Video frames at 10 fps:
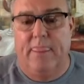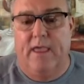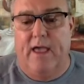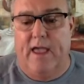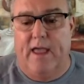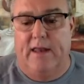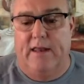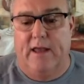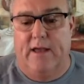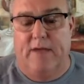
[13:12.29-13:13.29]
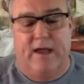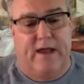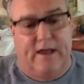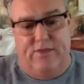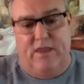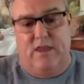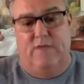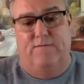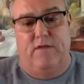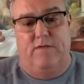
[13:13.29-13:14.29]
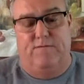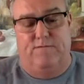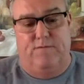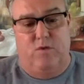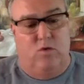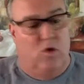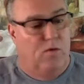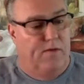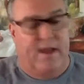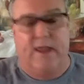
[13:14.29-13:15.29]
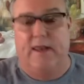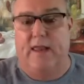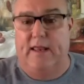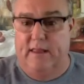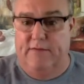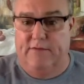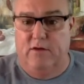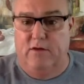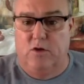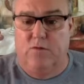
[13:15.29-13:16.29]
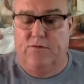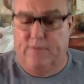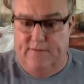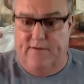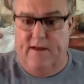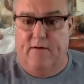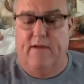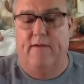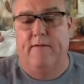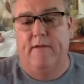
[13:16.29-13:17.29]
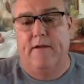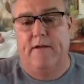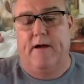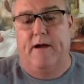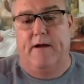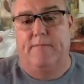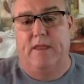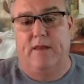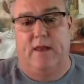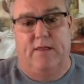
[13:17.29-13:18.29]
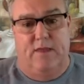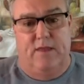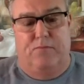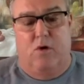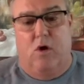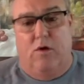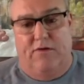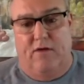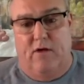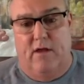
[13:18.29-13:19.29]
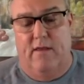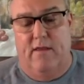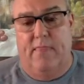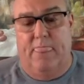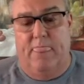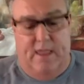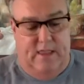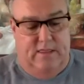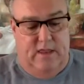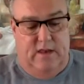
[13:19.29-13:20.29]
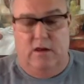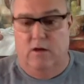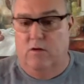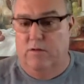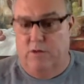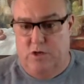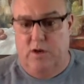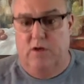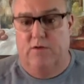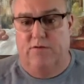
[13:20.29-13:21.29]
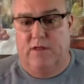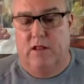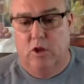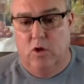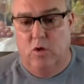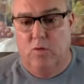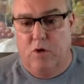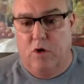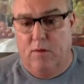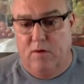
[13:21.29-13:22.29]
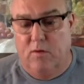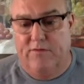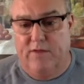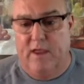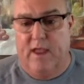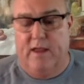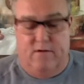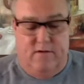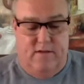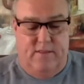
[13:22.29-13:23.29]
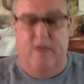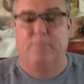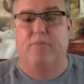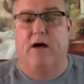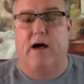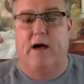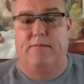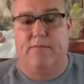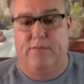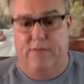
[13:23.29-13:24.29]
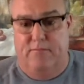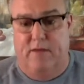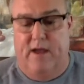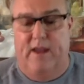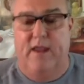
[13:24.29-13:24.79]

And uh, I, I, think if if you go back and, and listen to Sid's era, um, and and then Paul's era, and then you know the two years that Lou Palmer was the anchor, then Bob, then Mike,